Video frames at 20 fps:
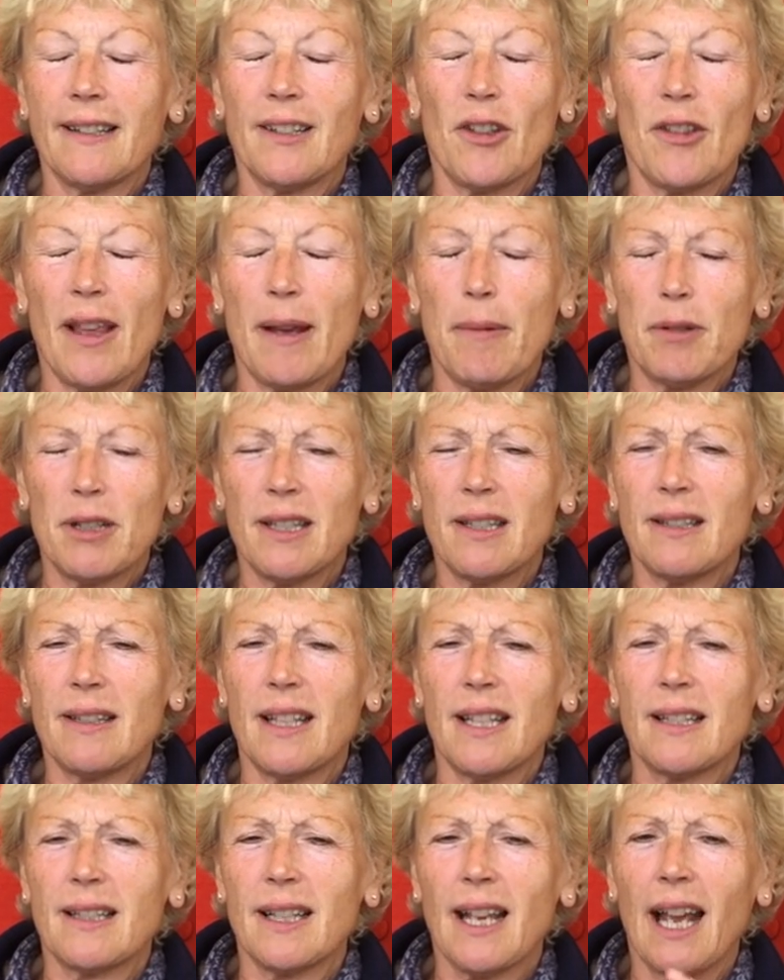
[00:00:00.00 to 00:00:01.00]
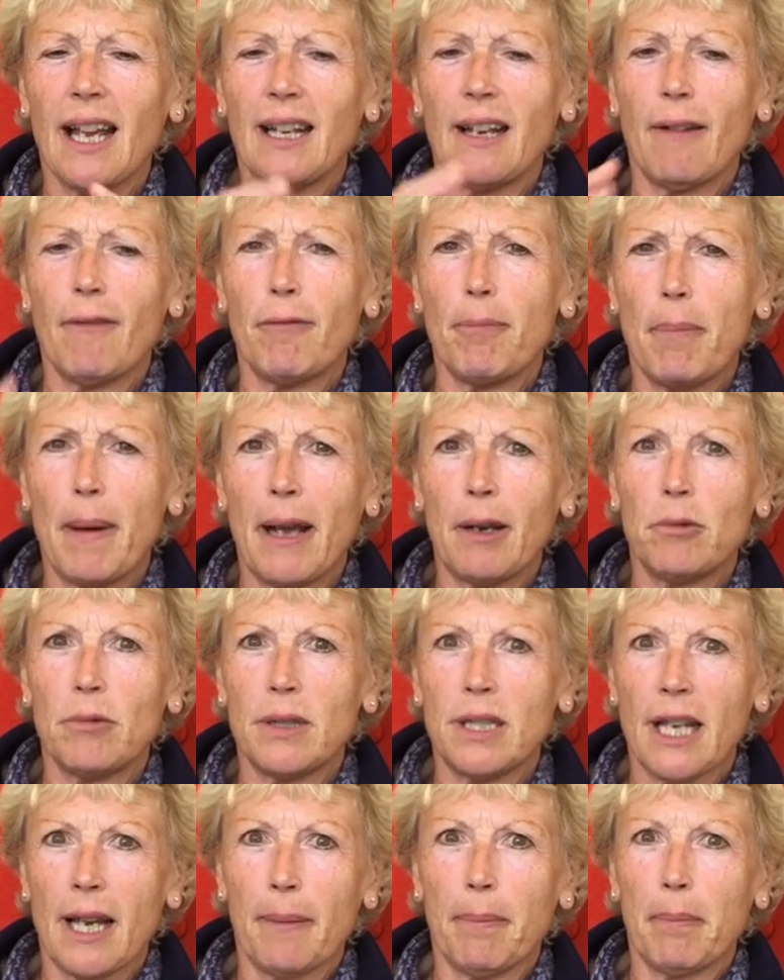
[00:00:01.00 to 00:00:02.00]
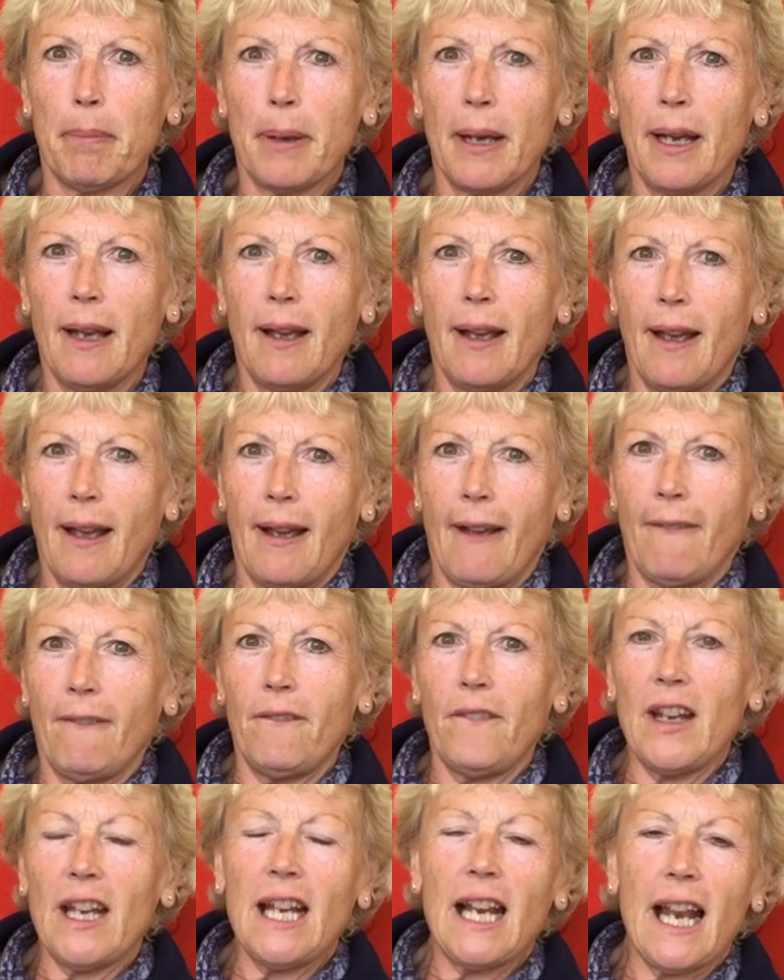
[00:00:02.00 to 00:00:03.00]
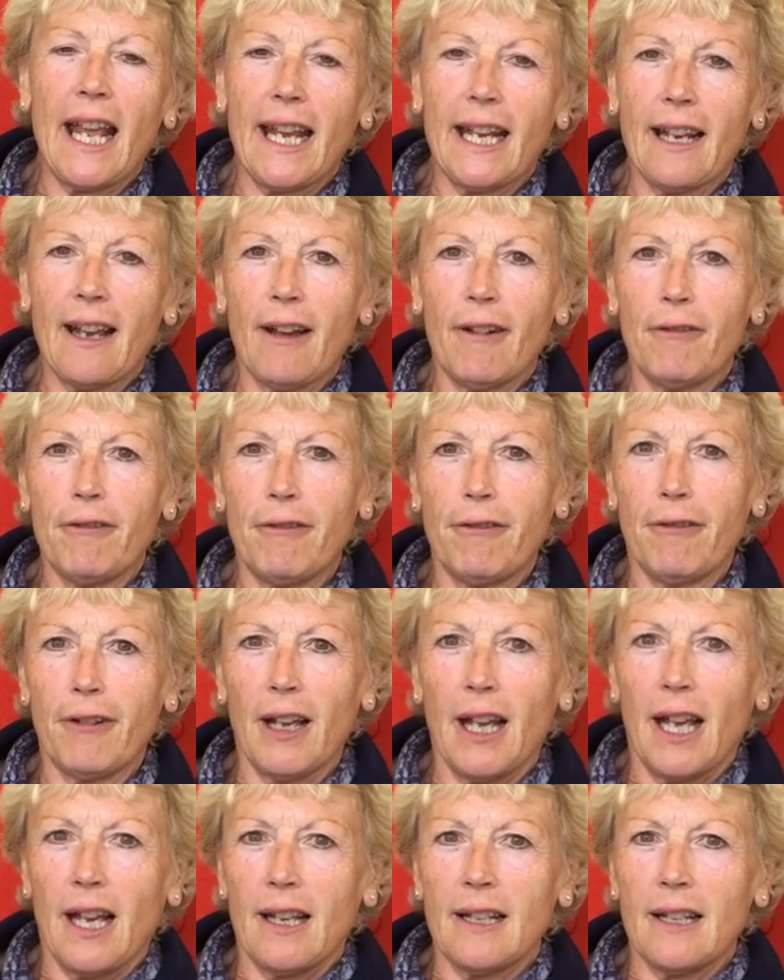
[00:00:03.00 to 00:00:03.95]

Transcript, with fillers: So there was this kind of bound up feeling of